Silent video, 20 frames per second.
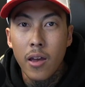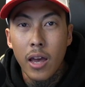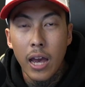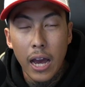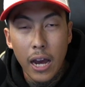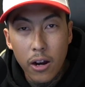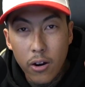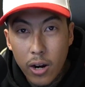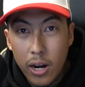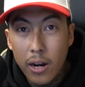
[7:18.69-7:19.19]

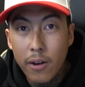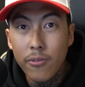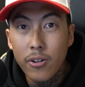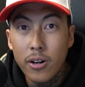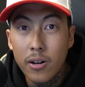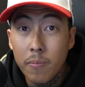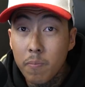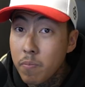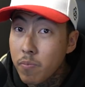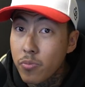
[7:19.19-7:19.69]

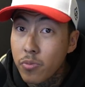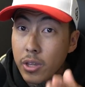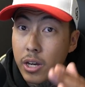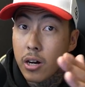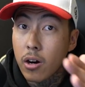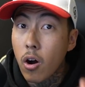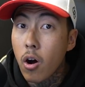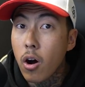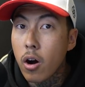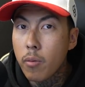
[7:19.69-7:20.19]
However,
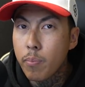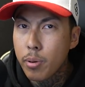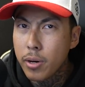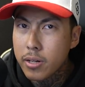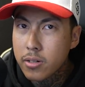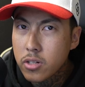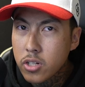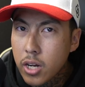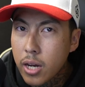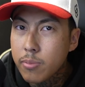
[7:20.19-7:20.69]
there are
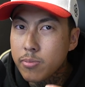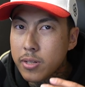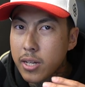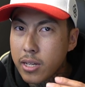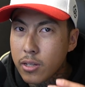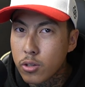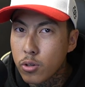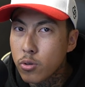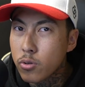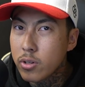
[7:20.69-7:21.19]
print shops
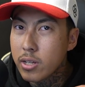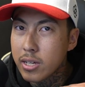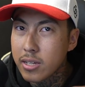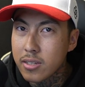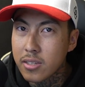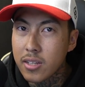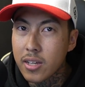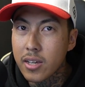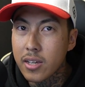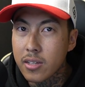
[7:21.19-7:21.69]
that do
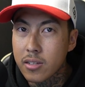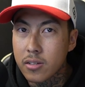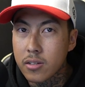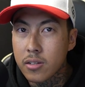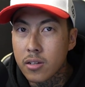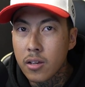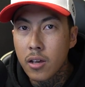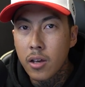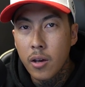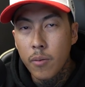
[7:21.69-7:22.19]
these things,